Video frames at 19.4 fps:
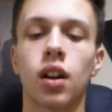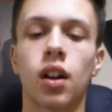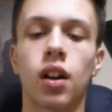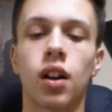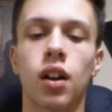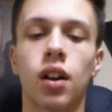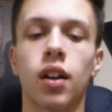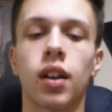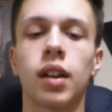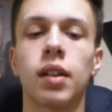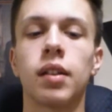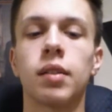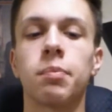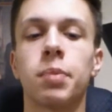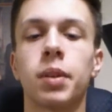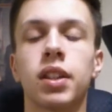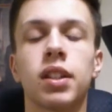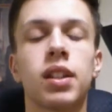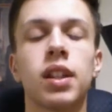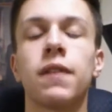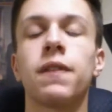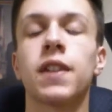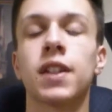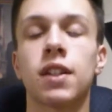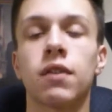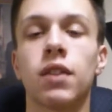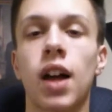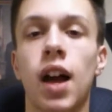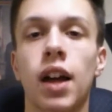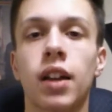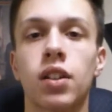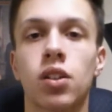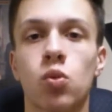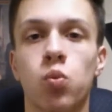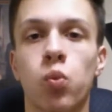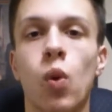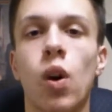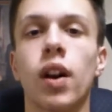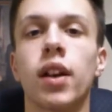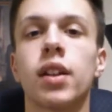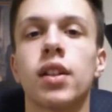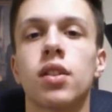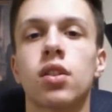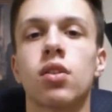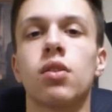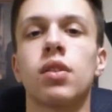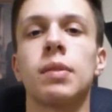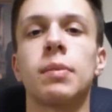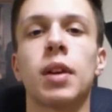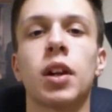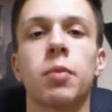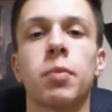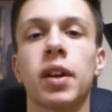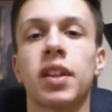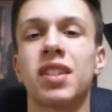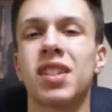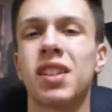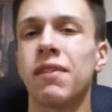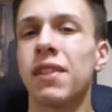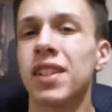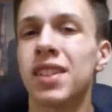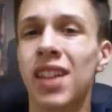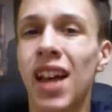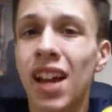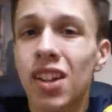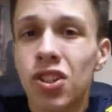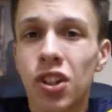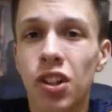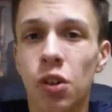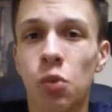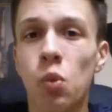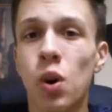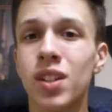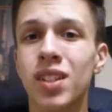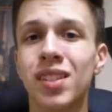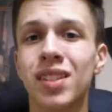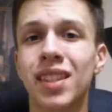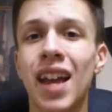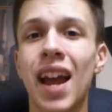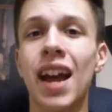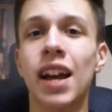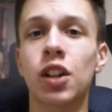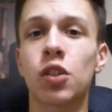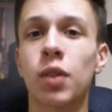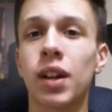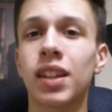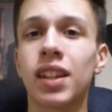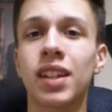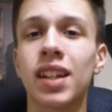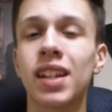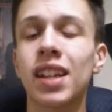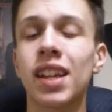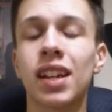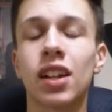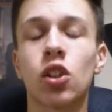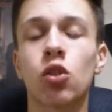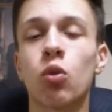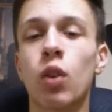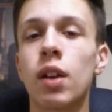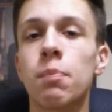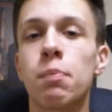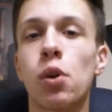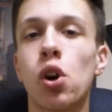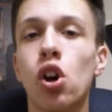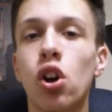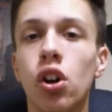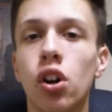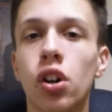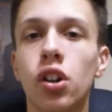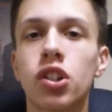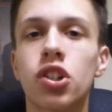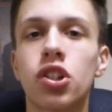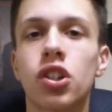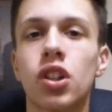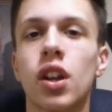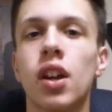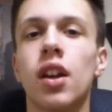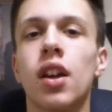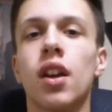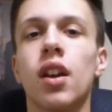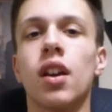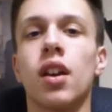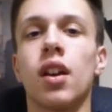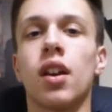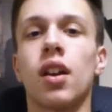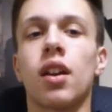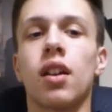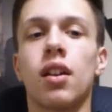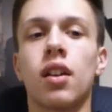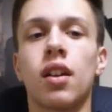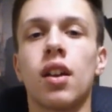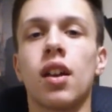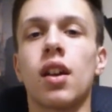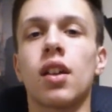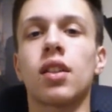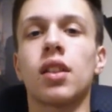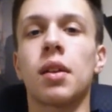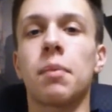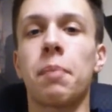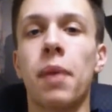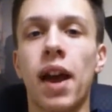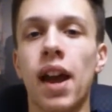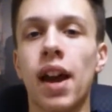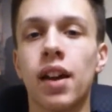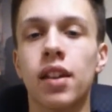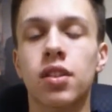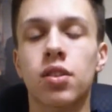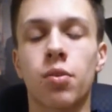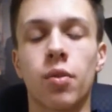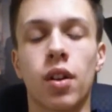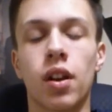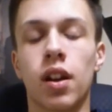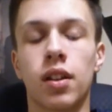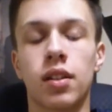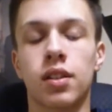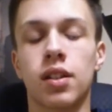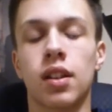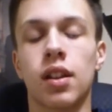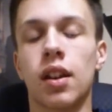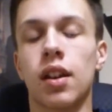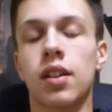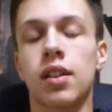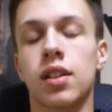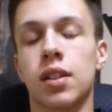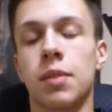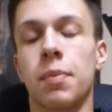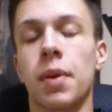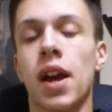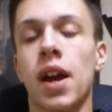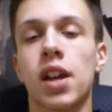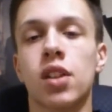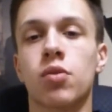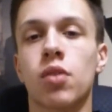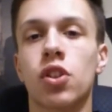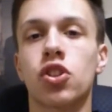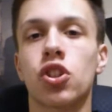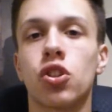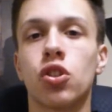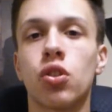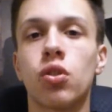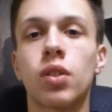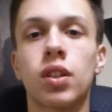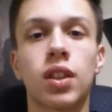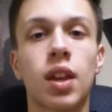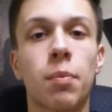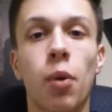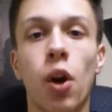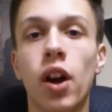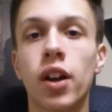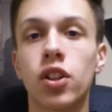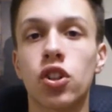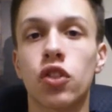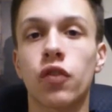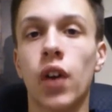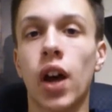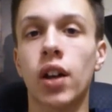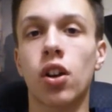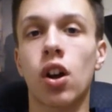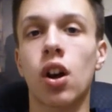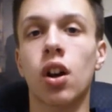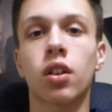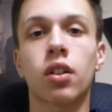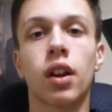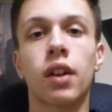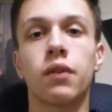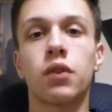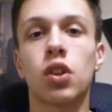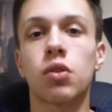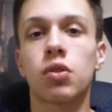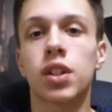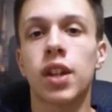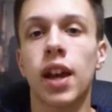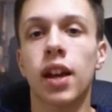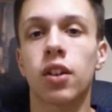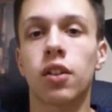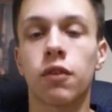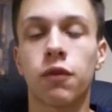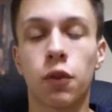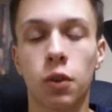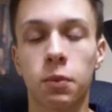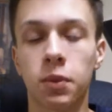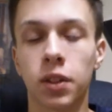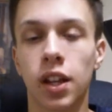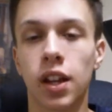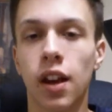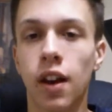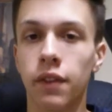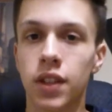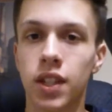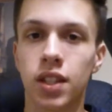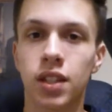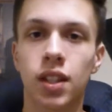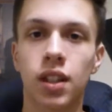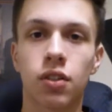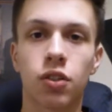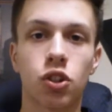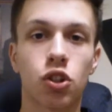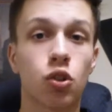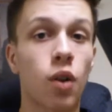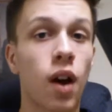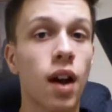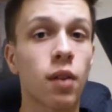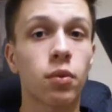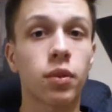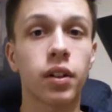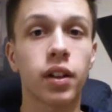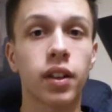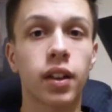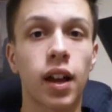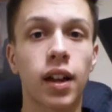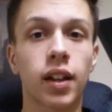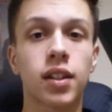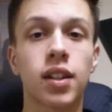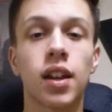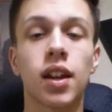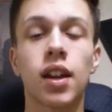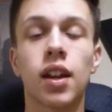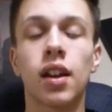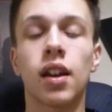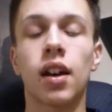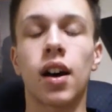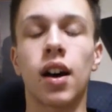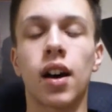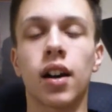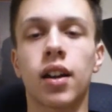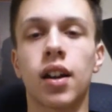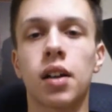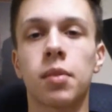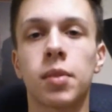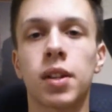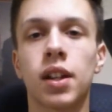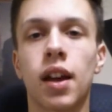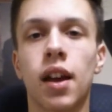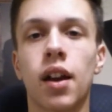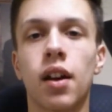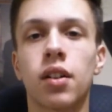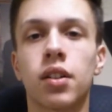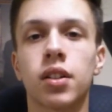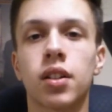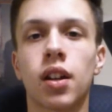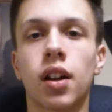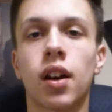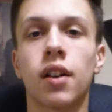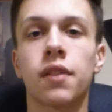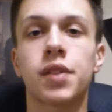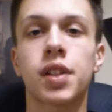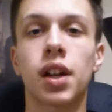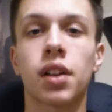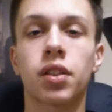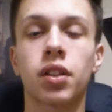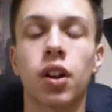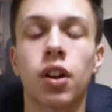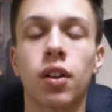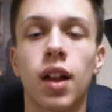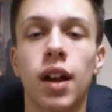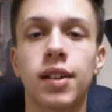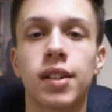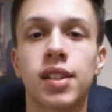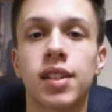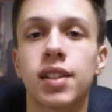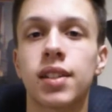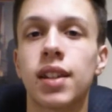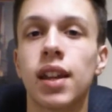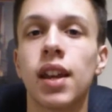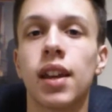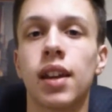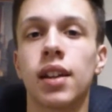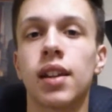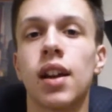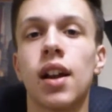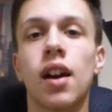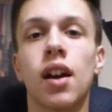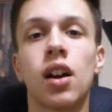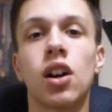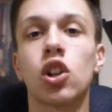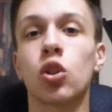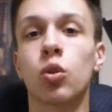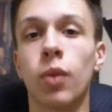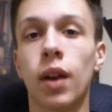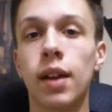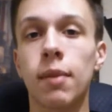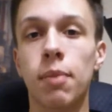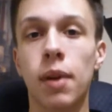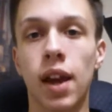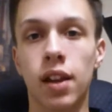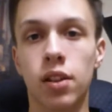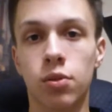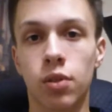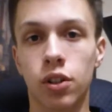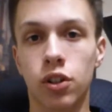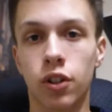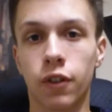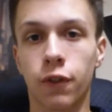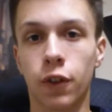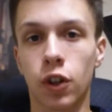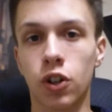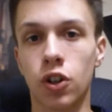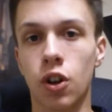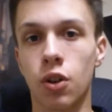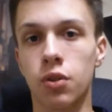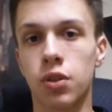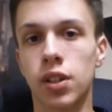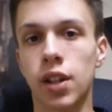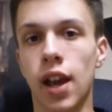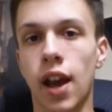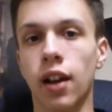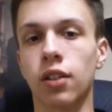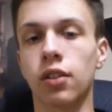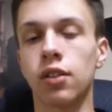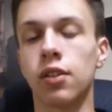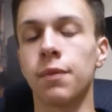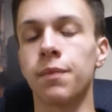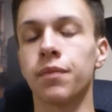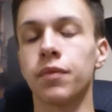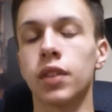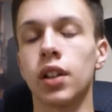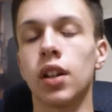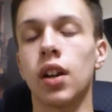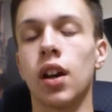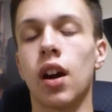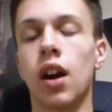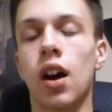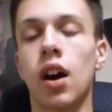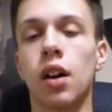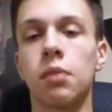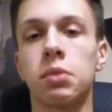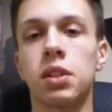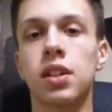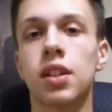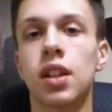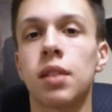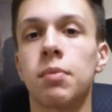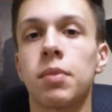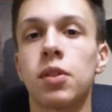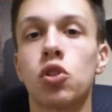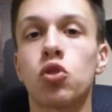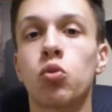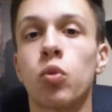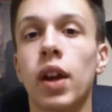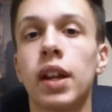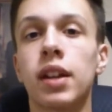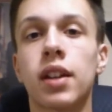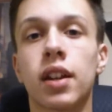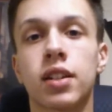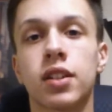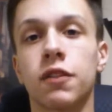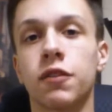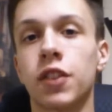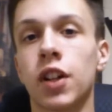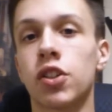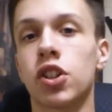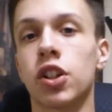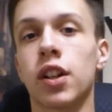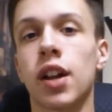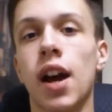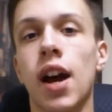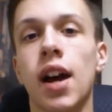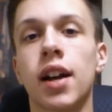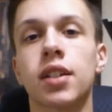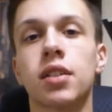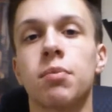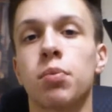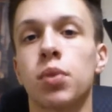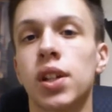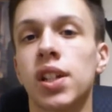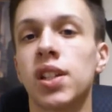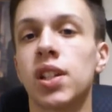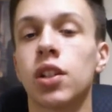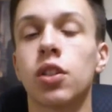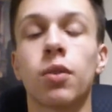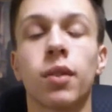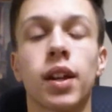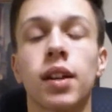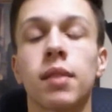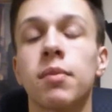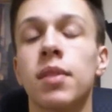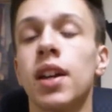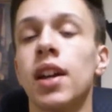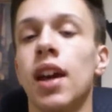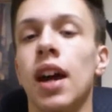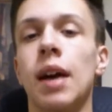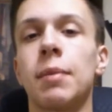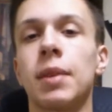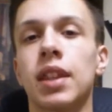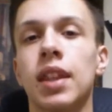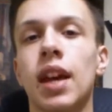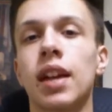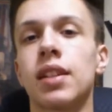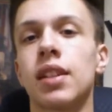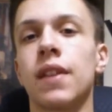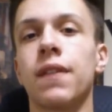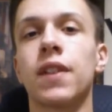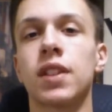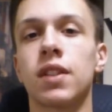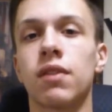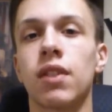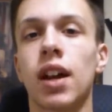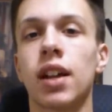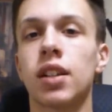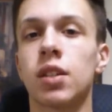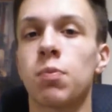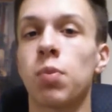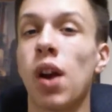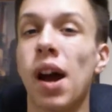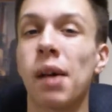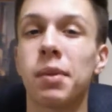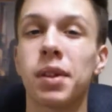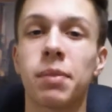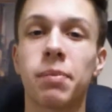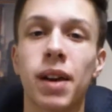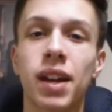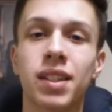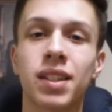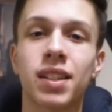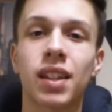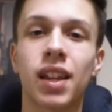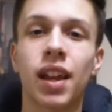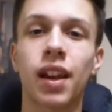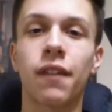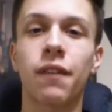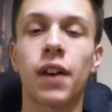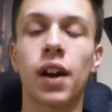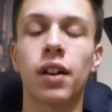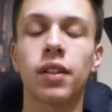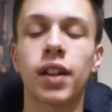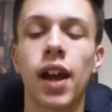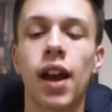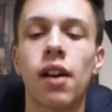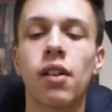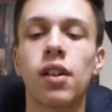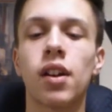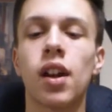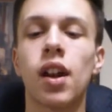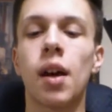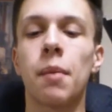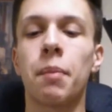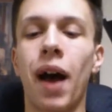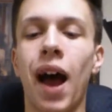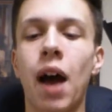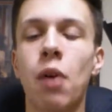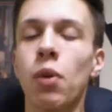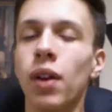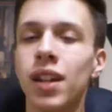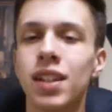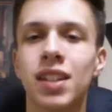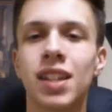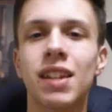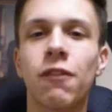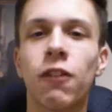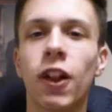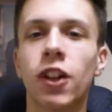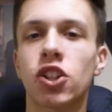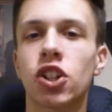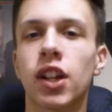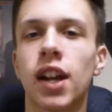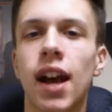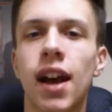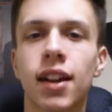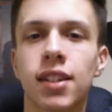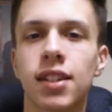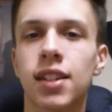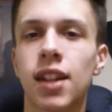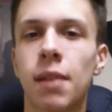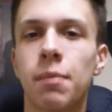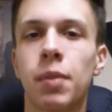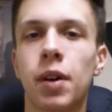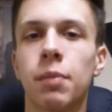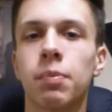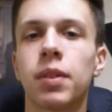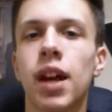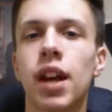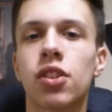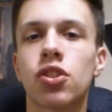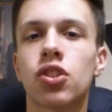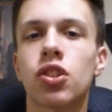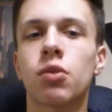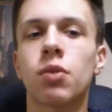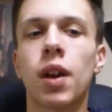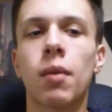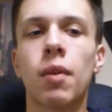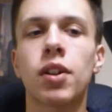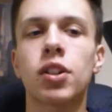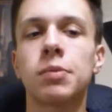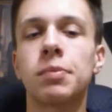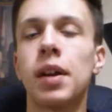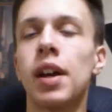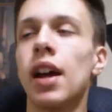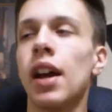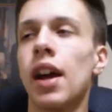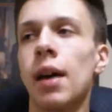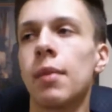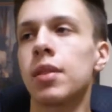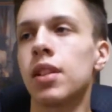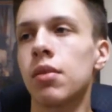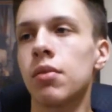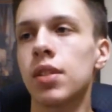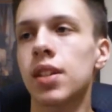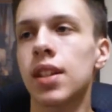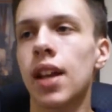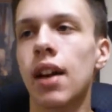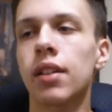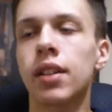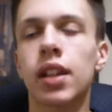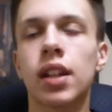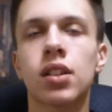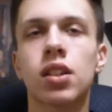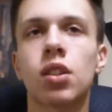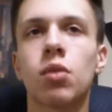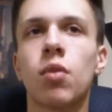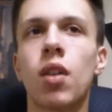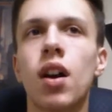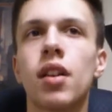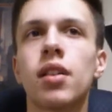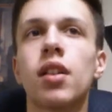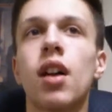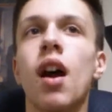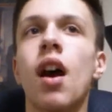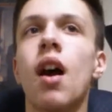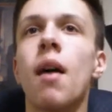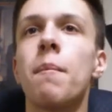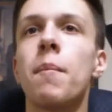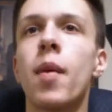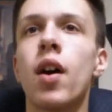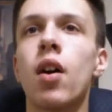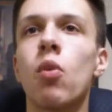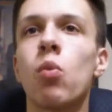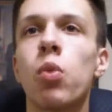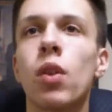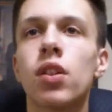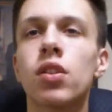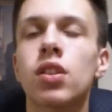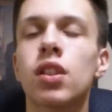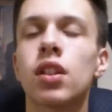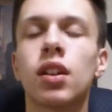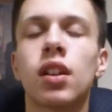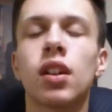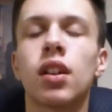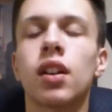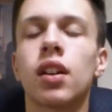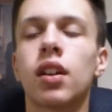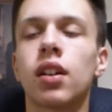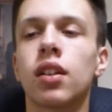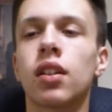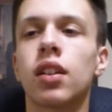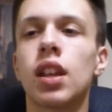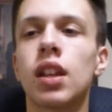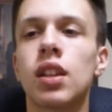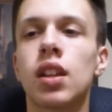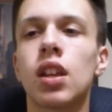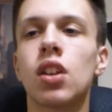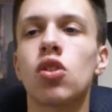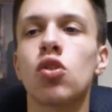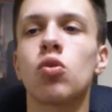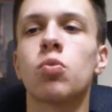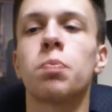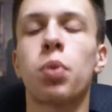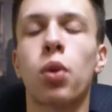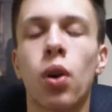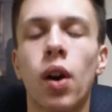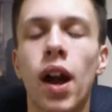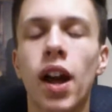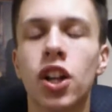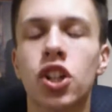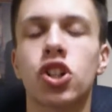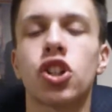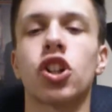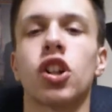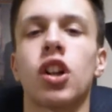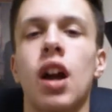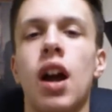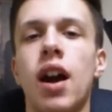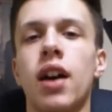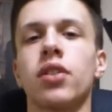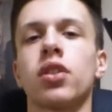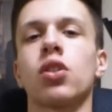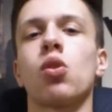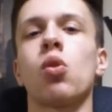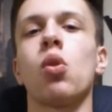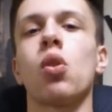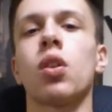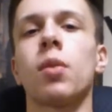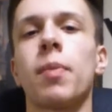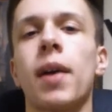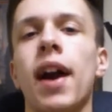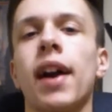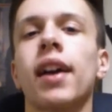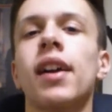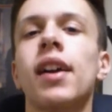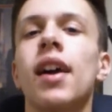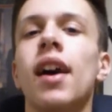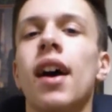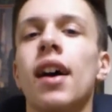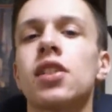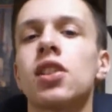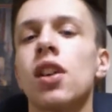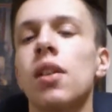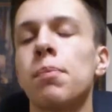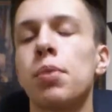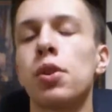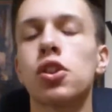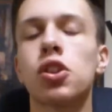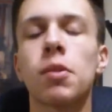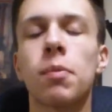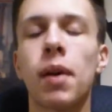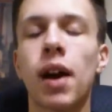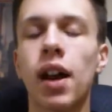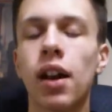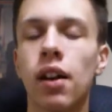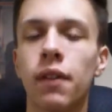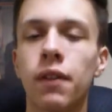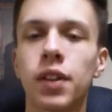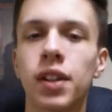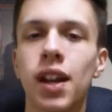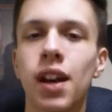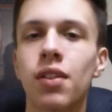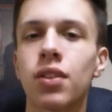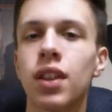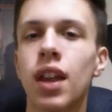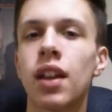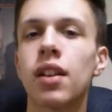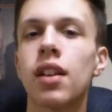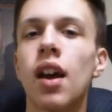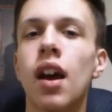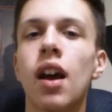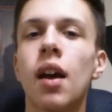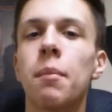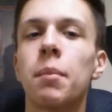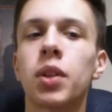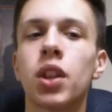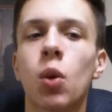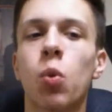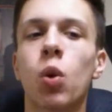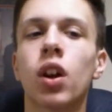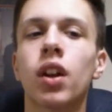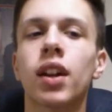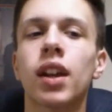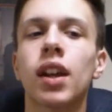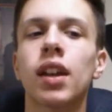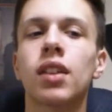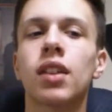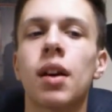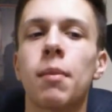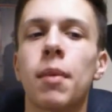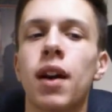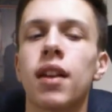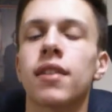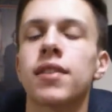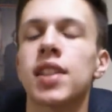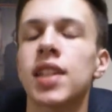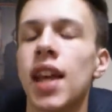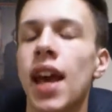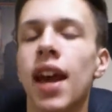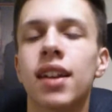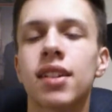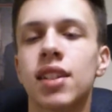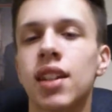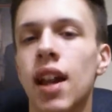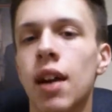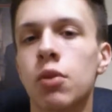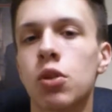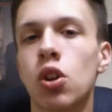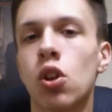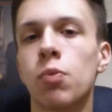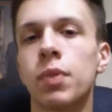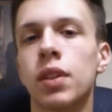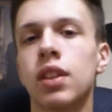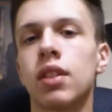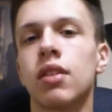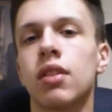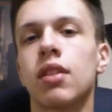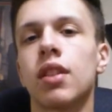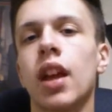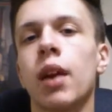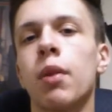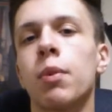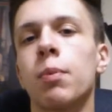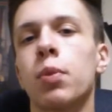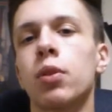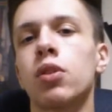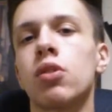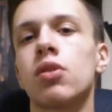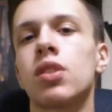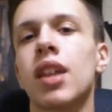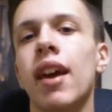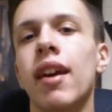But the defensive line is what is going to make or break this defense. Last year, it wasn't that great. They didn't get a great push in the pass as a pass rushing unit. They brought in Javon Hargrave, nose tackle formerly of the Steelers, who I really liked, coming out of South Carolina State. A great pass rusher for a nose tackle. He's going to be great next to Fletcher Cox and Brandon Graham. I mean, that defensive line is probably the best in the NFL now, but I want to see Fletcher Cox step up. Last year when I watched him, I mean, he was solid against the run, but where's the continued pressure on the quarterback? I saw him push the pile every now and then, but they weren't getting the amount of sacks that I was hoping they would produce.